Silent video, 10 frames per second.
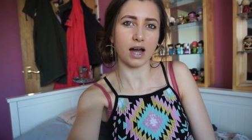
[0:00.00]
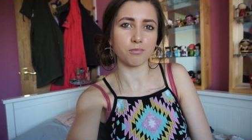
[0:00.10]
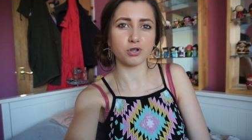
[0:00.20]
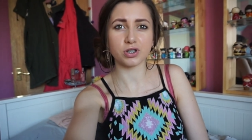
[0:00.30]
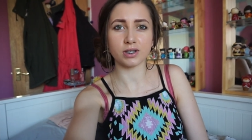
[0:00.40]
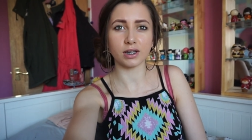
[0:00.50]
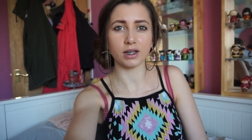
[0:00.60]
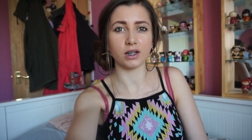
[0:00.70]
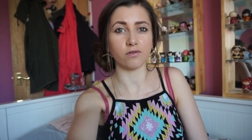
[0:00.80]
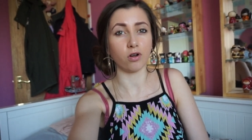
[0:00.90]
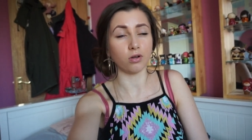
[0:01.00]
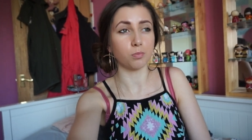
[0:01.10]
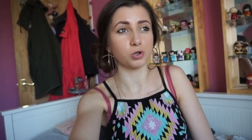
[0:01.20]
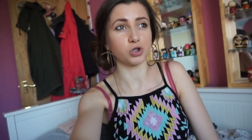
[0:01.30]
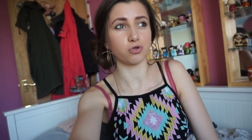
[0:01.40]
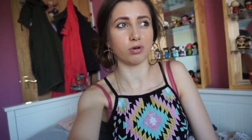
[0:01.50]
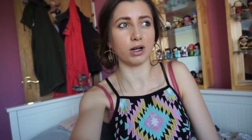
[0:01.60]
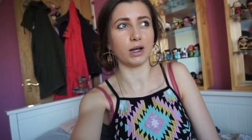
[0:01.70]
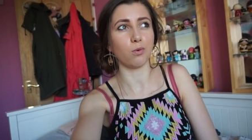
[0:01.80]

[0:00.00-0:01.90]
I'm just thinking of all options really.